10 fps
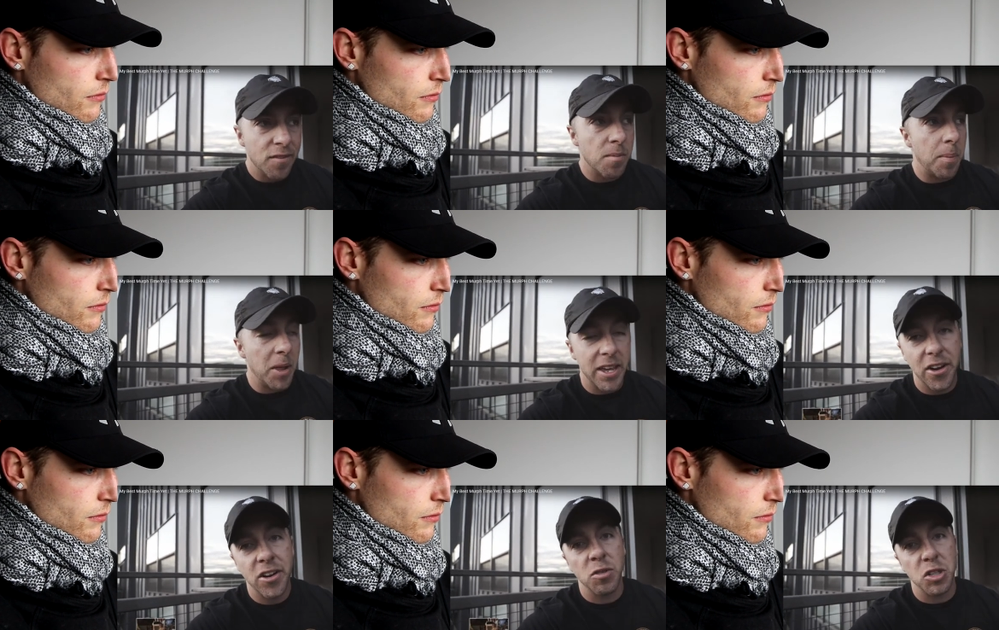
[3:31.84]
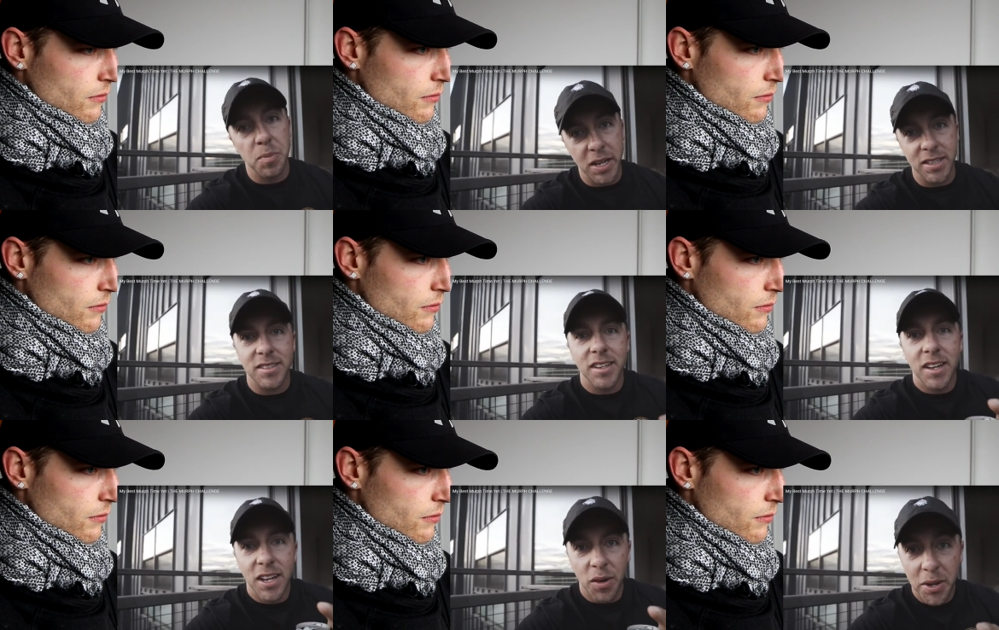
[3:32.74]
Speaker 1: for my plate carrier, which means
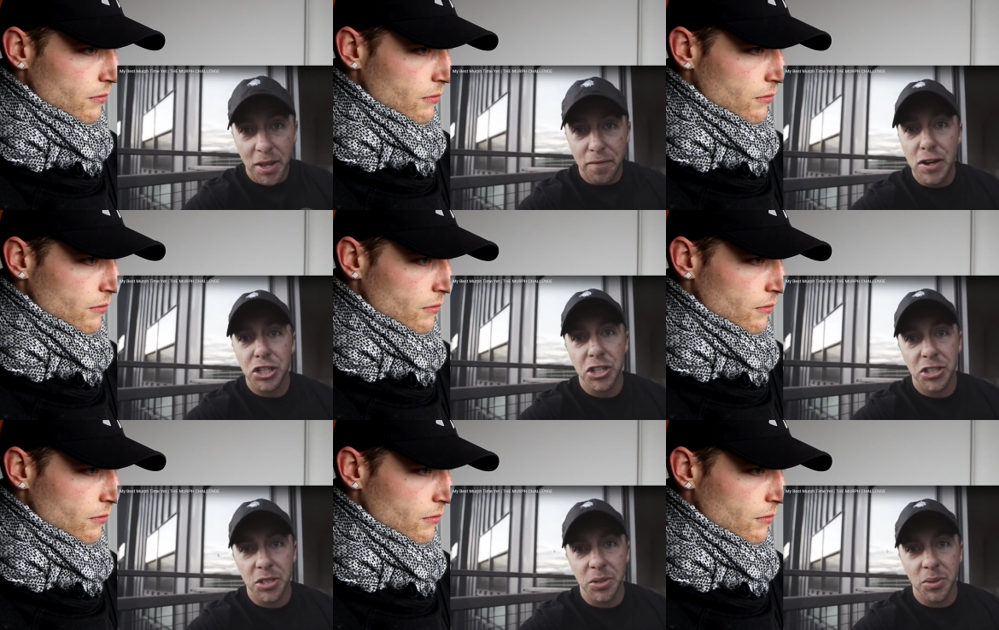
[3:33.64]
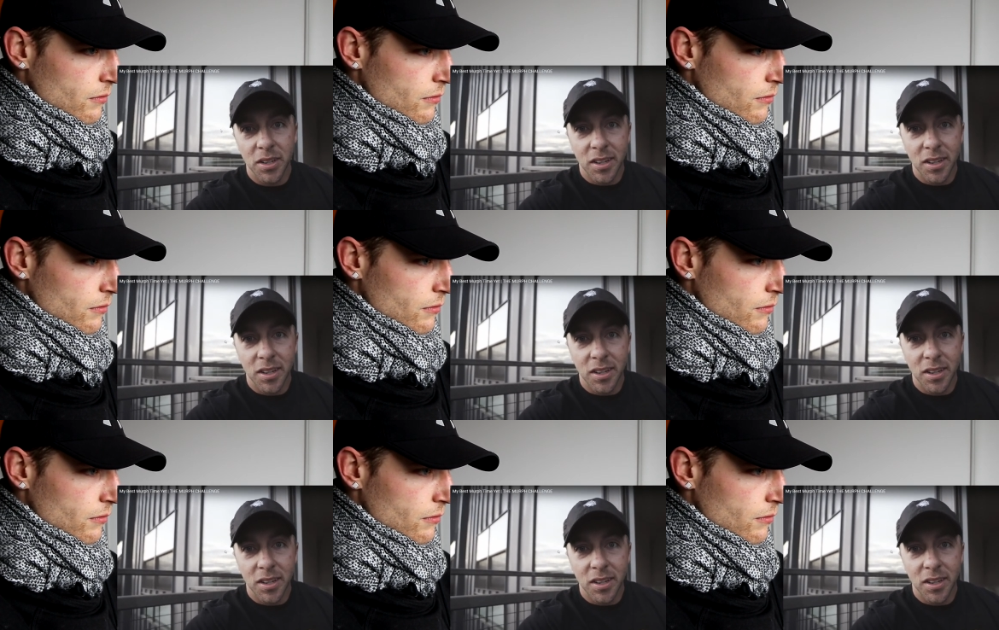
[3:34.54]
we can officially do